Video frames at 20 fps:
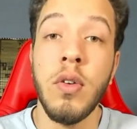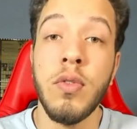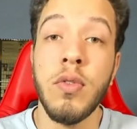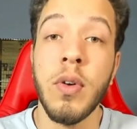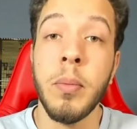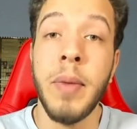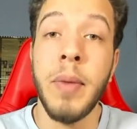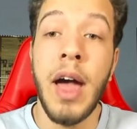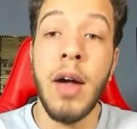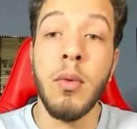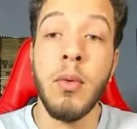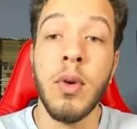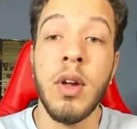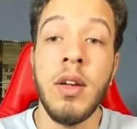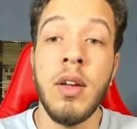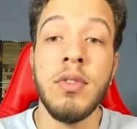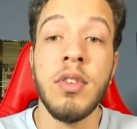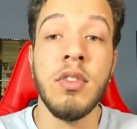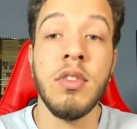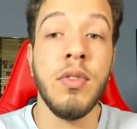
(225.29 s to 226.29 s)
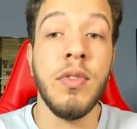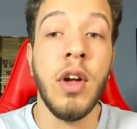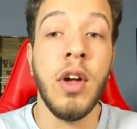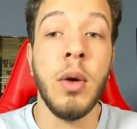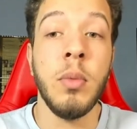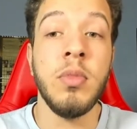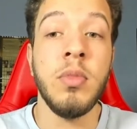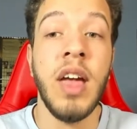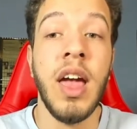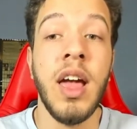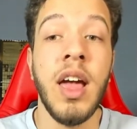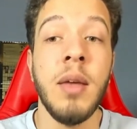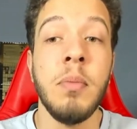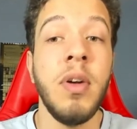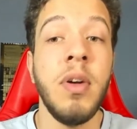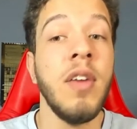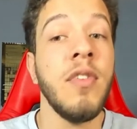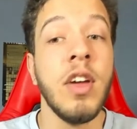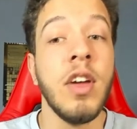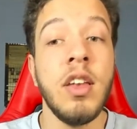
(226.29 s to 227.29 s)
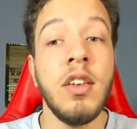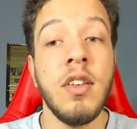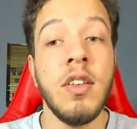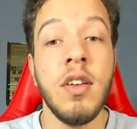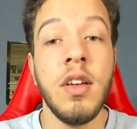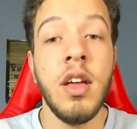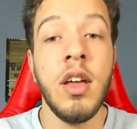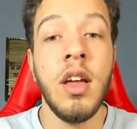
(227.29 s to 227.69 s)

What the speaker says: from Matt Reeves's films and pivot